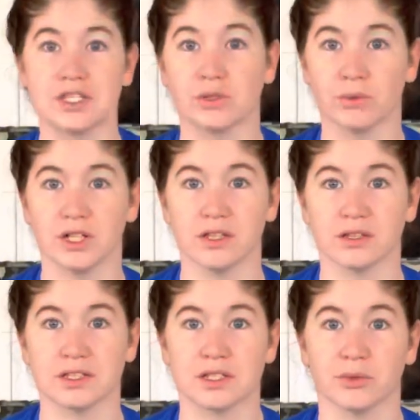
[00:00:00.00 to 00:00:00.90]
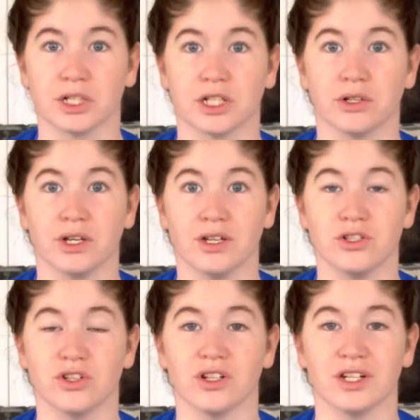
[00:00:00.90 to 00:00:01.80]
so one of the things that we're going to go ahead
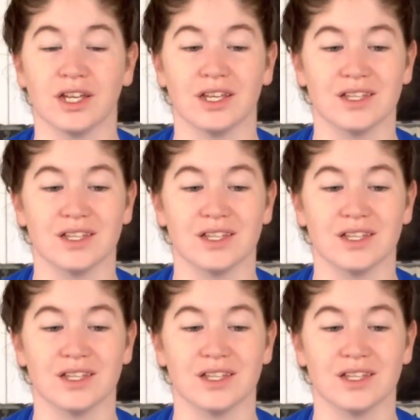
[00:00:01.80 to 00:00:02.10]
and do today